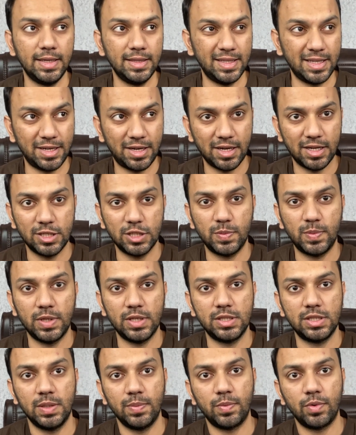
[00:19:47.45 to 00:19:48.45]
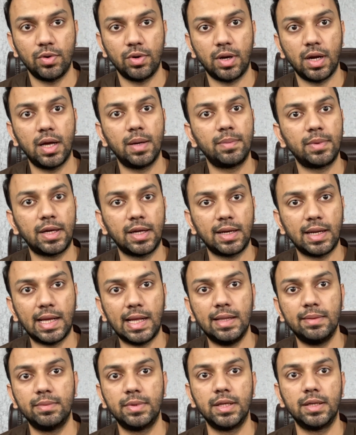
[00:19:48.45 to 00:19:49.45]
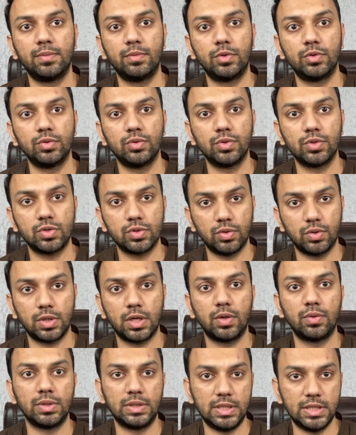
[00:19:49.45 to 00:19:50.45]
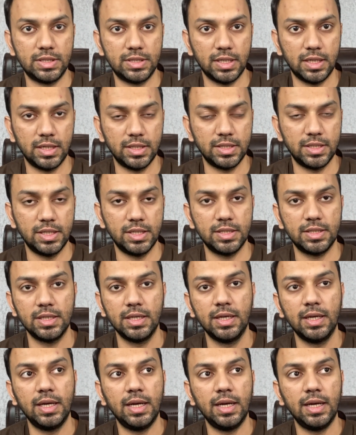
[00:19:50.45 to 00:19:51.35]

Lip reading: the transparency program can help them to sort out these challenges